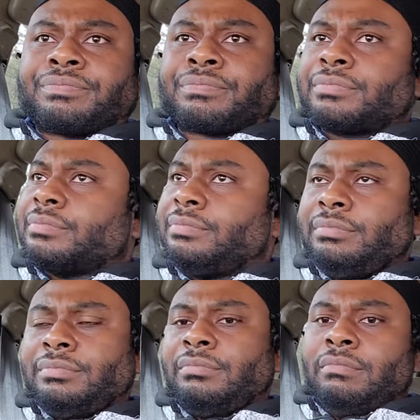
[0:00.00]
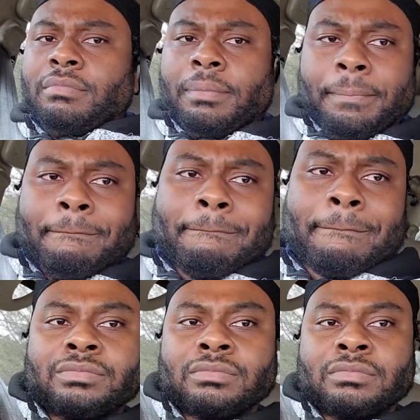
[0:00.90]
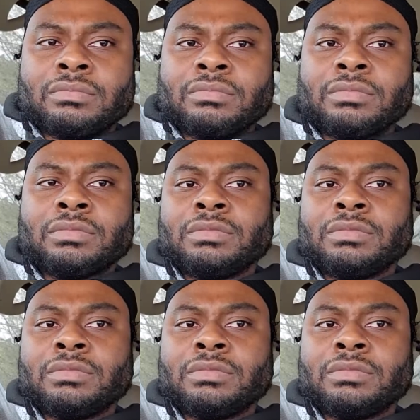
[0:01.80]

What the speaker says: [no speech]